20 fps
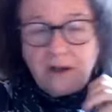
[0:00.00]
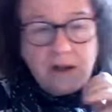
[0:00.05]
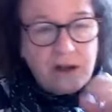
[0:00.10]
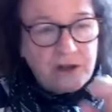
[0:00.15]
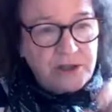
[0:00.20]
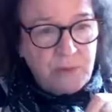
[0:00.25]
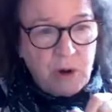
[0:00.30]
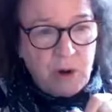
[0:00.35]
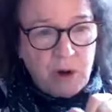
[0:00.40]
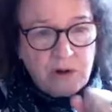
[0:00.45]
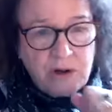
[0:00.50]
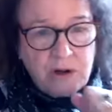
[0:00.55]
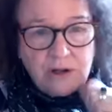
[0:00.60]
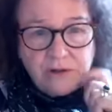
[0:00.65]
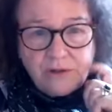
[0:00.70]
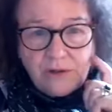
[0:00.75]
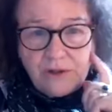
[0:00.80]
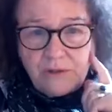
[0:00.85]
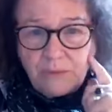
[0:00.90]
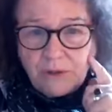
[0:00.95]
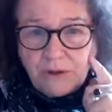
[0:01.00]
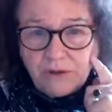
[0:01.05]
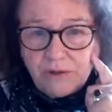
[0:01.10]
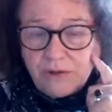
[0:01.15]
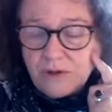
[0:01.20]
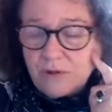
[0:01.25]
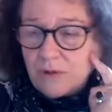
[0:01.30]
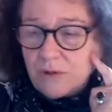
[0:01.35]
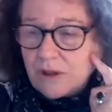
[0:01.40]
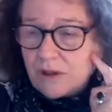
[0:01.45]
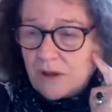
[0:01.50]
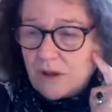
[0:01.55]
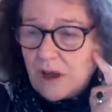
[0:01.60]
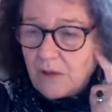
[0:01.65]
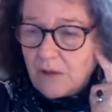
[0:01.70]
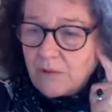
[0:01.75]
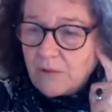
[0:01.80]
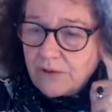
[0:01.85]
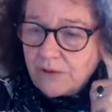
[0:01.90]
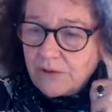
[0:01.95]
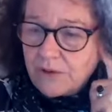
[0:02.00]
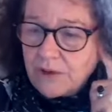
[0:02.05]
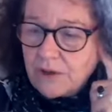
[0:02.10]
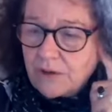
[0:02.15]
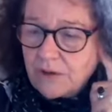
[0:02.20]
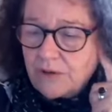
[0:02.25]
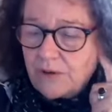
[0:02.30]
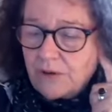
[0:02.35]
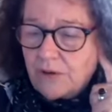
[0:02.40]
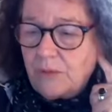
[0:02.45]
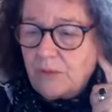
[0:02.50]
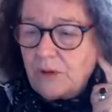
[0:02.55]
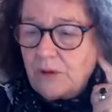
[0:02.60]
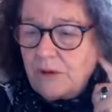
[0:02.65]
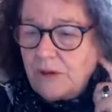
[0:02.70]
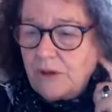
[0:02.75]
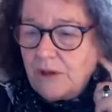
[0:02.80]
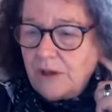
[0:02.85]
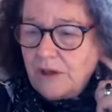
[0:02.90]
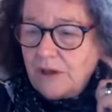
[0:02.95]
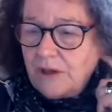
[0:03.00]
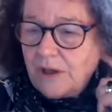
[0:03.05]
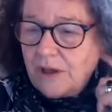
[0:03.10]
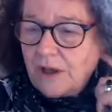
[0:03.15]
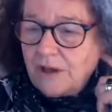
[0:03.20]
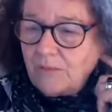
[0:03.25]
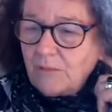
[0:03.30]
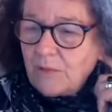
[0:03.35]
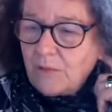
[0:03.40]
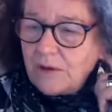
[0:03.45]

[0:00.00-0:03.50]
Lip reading: a small country, but they're doing a lot with their geothermal, and